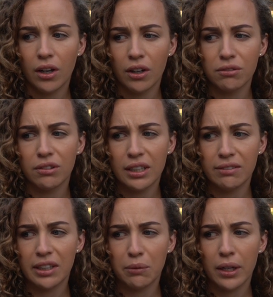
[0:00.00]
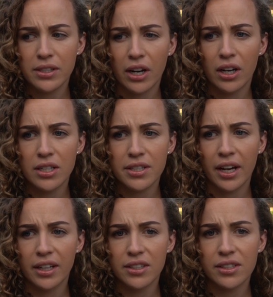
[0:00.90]
I've really worked hard
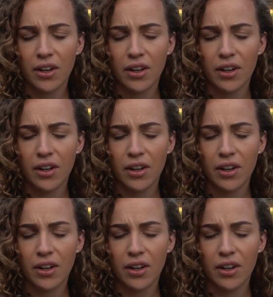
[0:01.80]
and